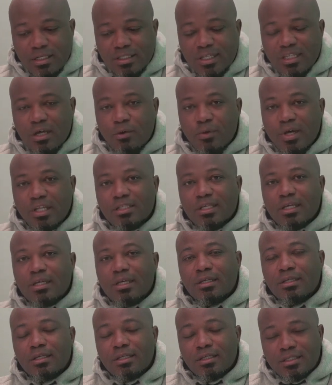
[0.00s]
In other words,
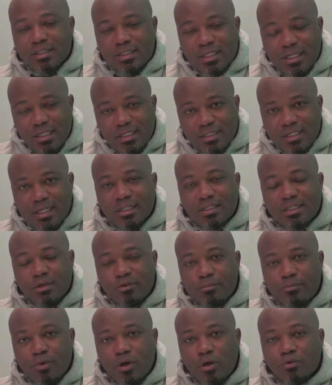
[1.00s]
since it's a
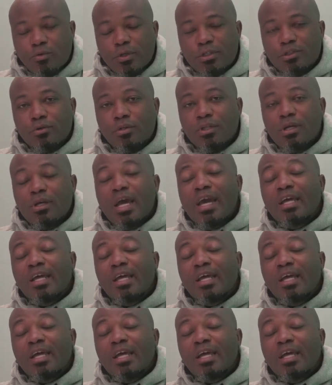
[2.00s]
report, we should,